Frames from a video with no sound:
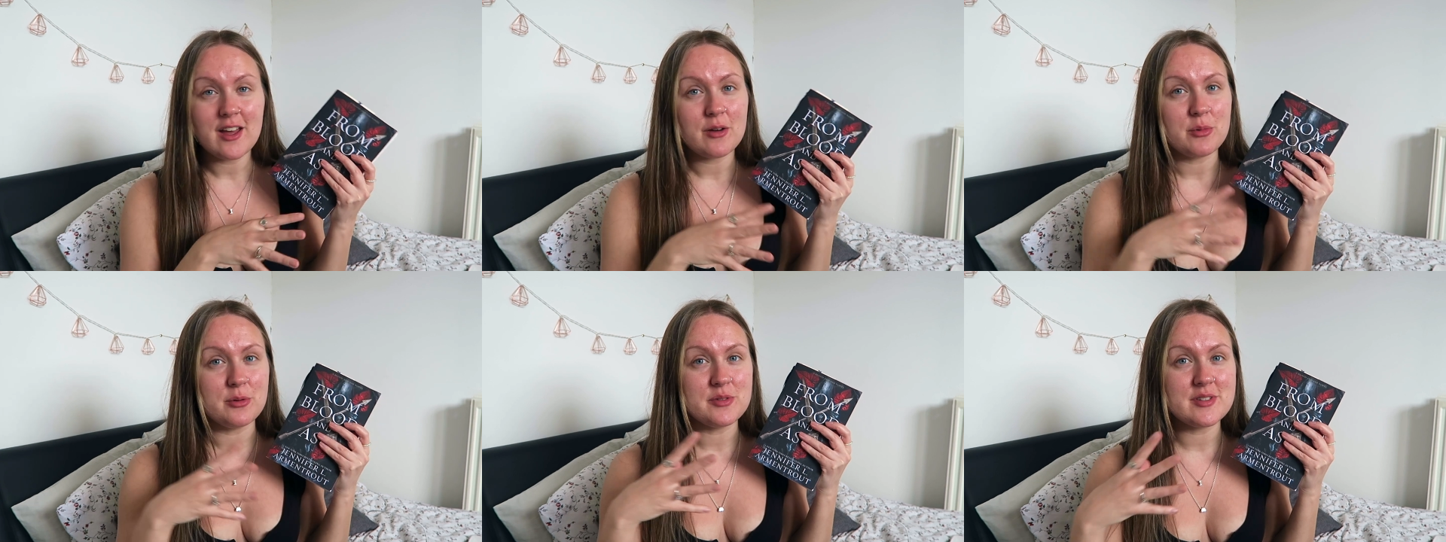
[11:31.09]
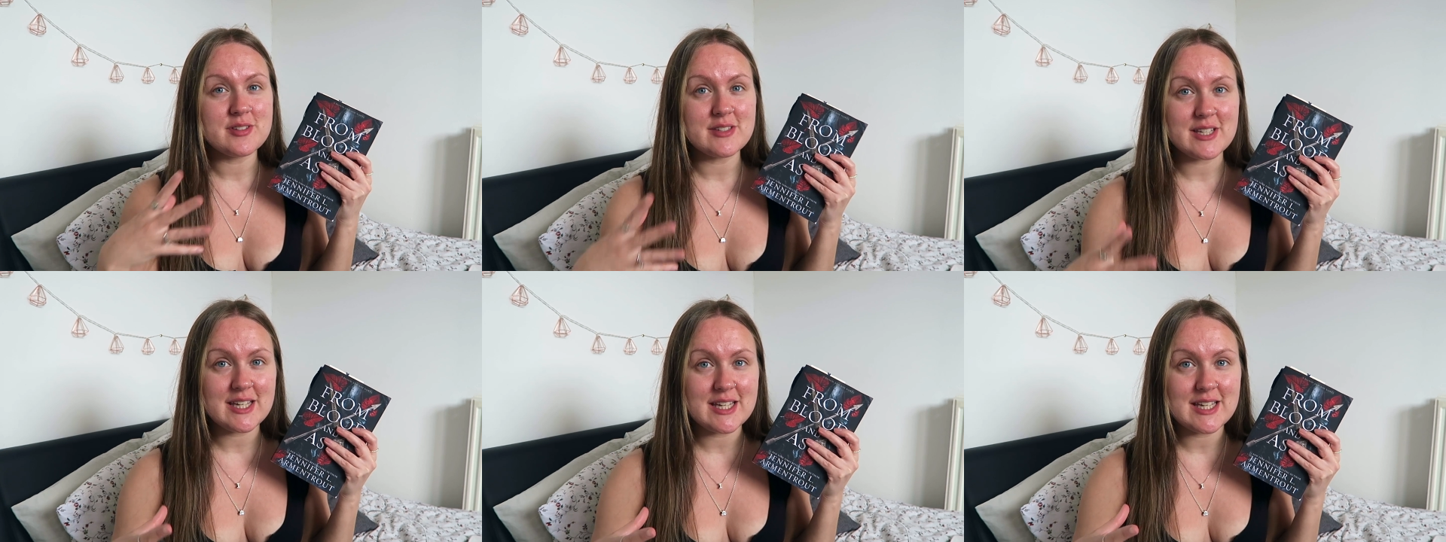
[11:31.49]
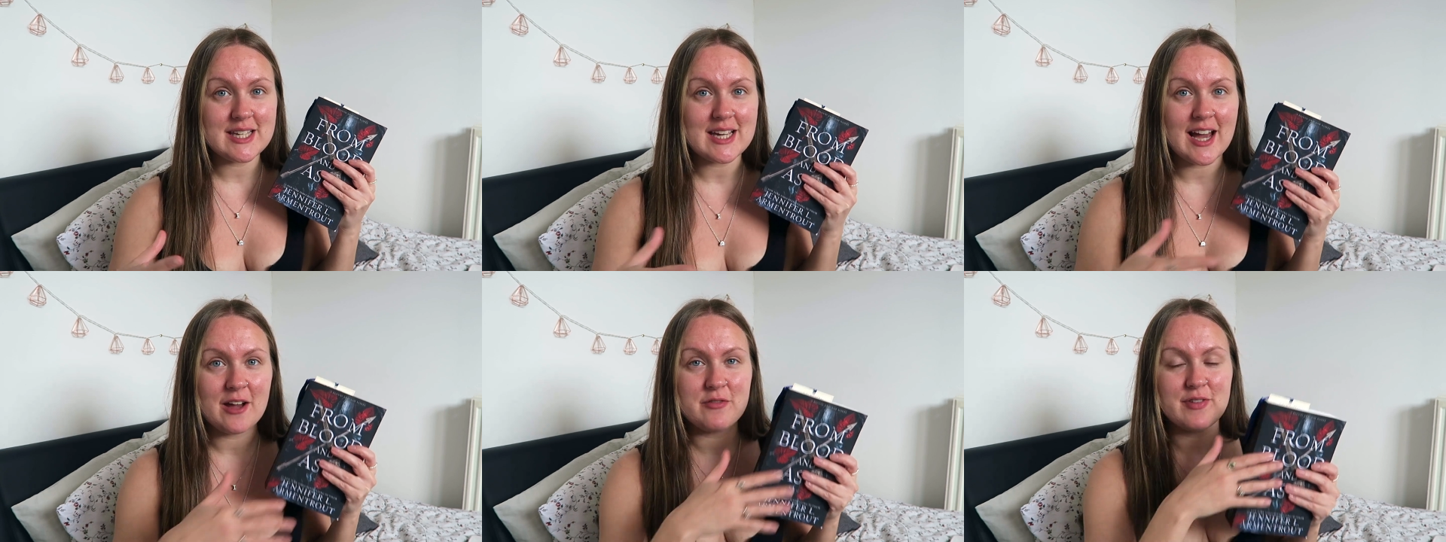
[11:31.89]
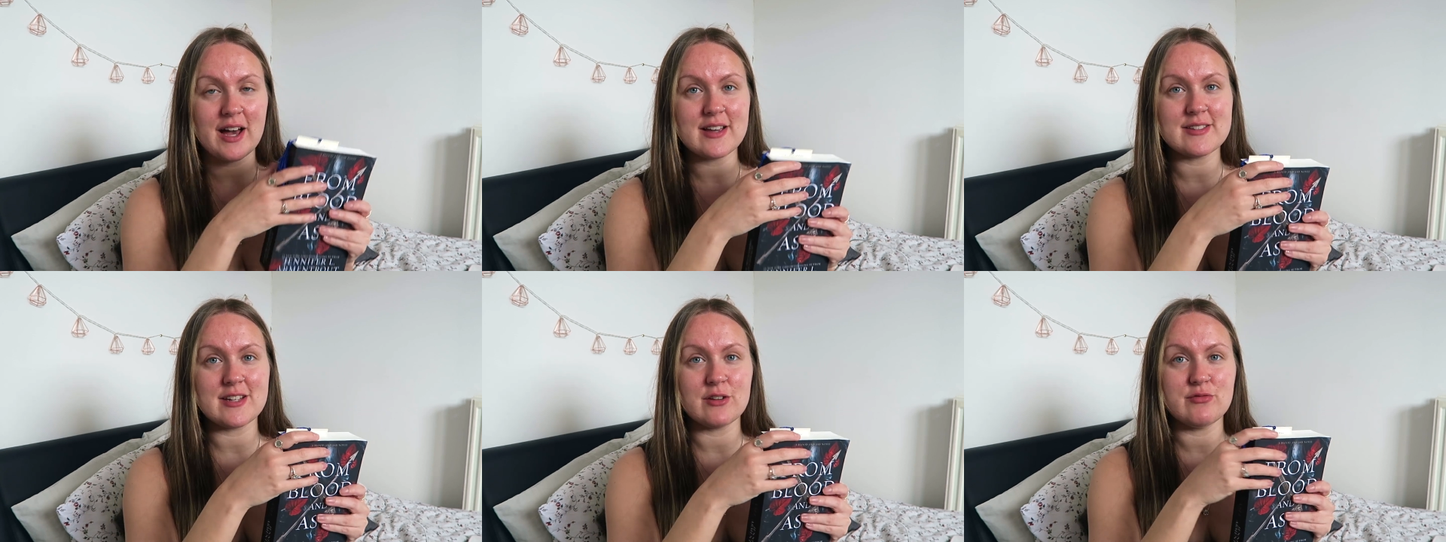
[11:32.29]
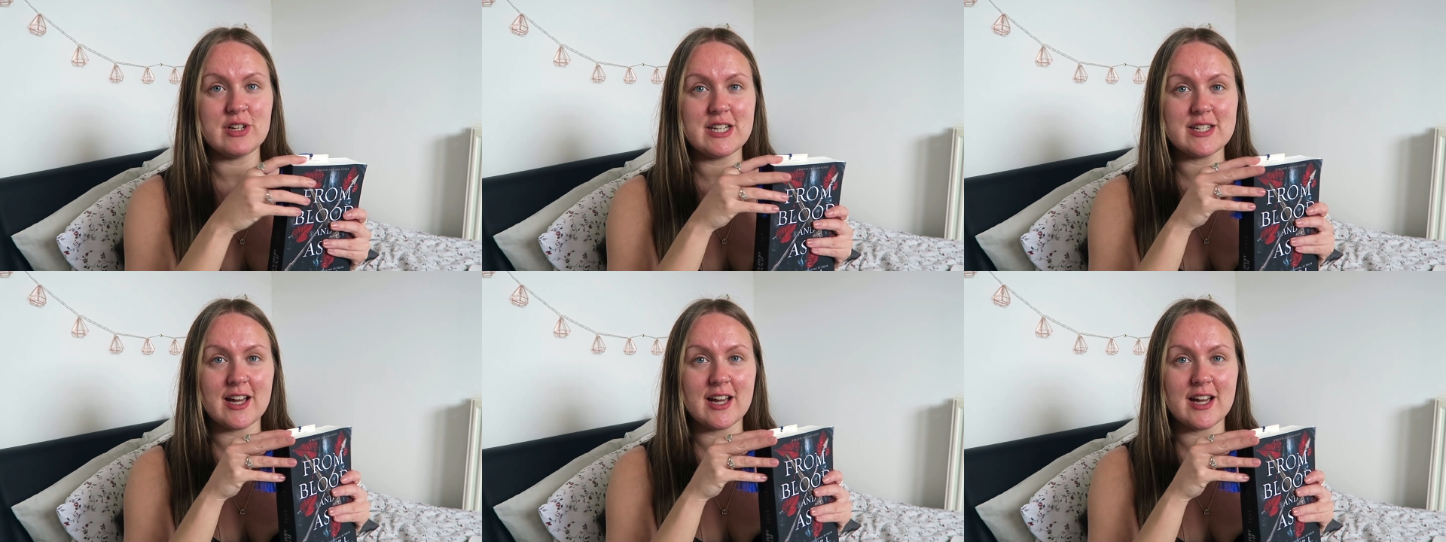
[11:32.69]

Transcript: We'll see how fast I read,